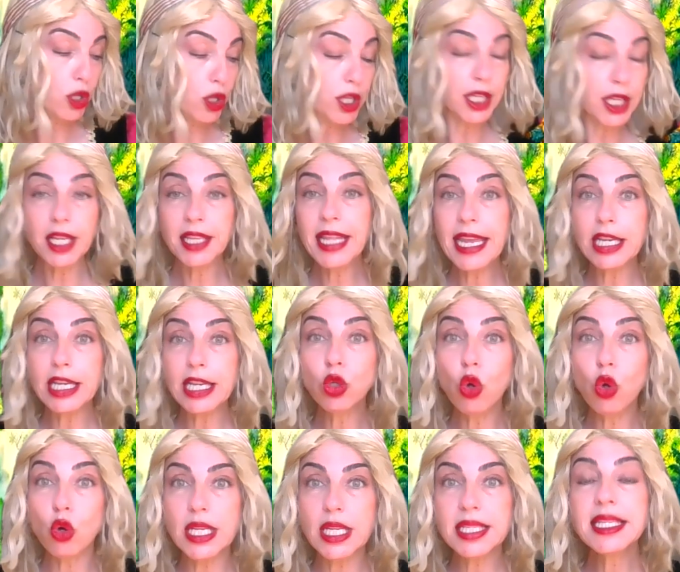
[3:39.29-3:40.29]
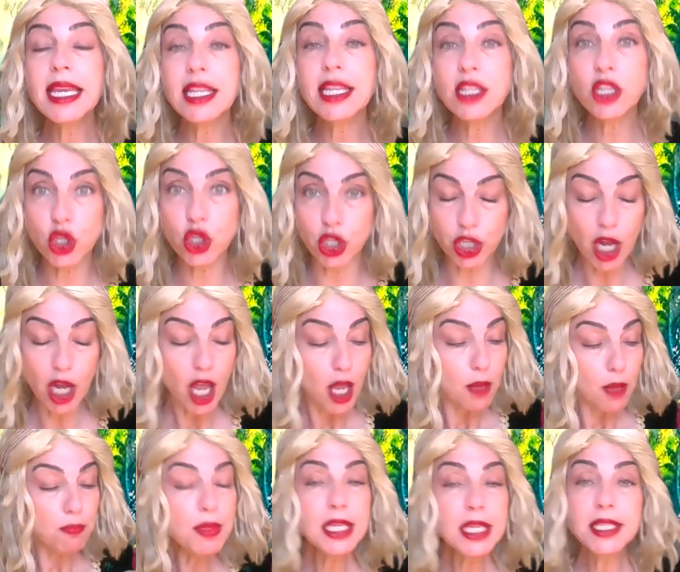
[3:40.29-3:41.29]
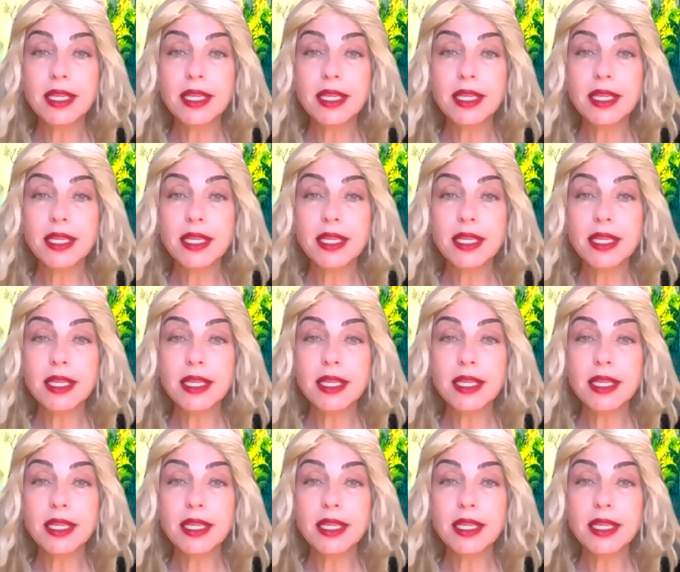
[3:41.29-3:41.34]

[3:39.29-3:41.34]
So why does he do that?